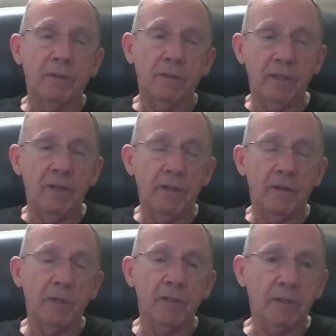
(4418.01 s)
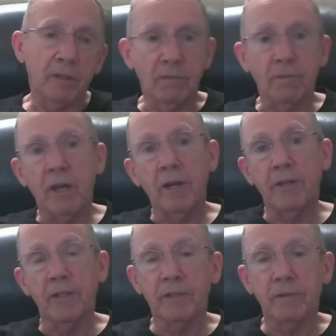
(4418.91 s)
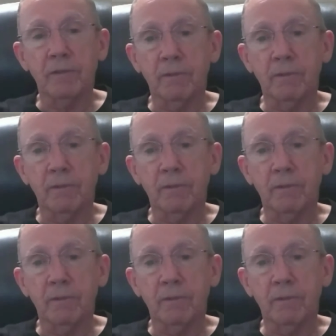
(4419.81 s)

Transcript: leaned it up against the Connex